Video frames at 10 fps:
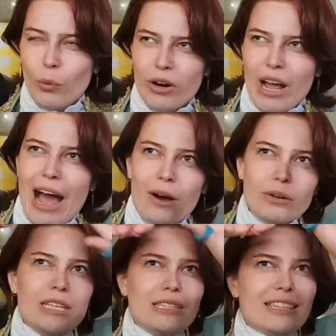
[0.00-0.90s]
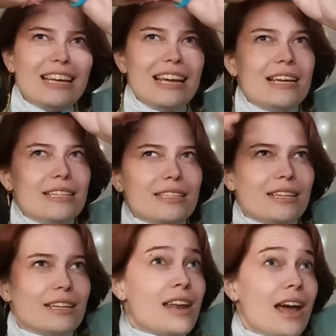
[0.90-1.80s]
board out. He's
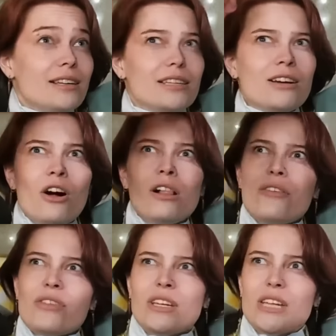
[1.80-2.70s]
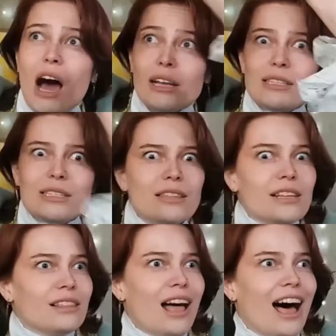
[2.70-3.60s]
connecting all of the dots and
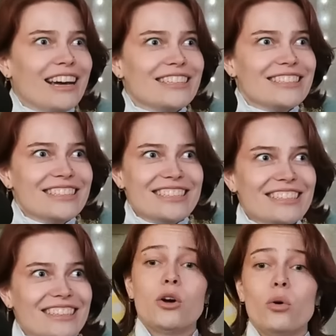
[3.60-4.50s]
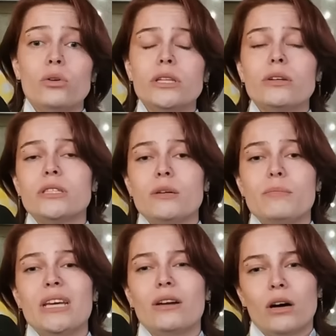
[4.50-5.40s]
the lines. Gold goes to
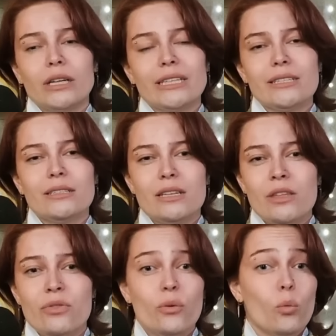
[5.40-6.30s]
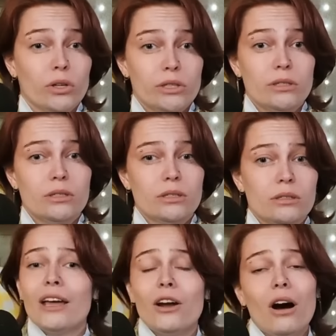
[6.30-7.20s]
meet August in the woods,
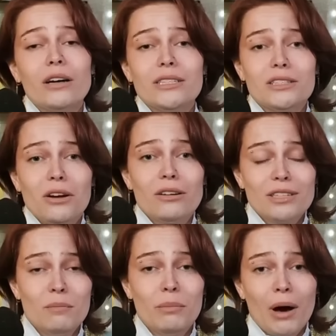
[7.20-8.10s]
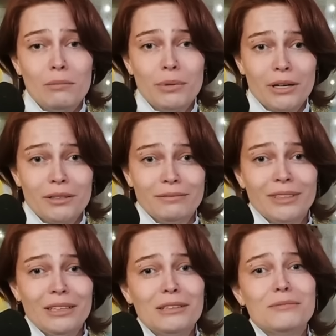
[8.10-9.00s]
and August calls him Papa,
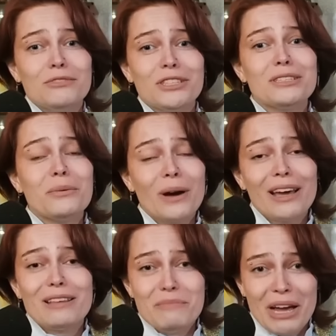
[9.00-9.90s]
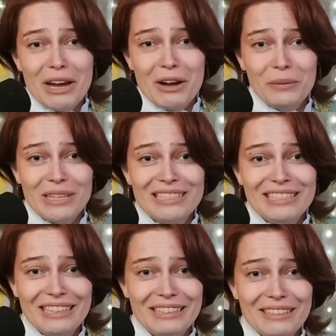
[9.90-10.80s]
just the way that Bay always
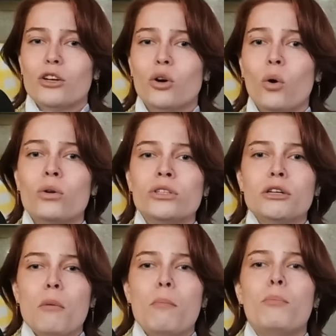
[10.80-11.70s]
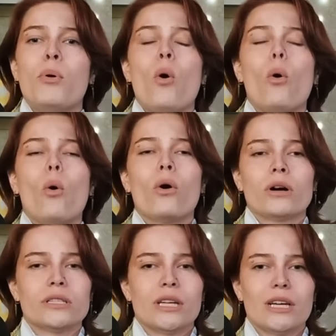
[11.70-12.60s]
did. Gold
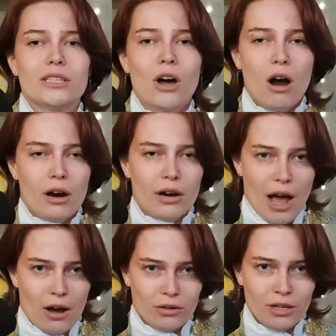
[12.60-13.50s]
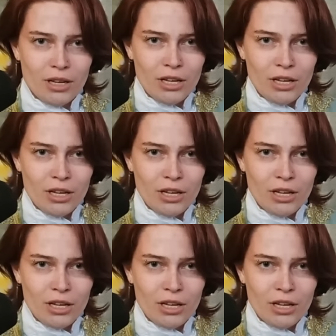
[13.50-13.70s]
pours his heart out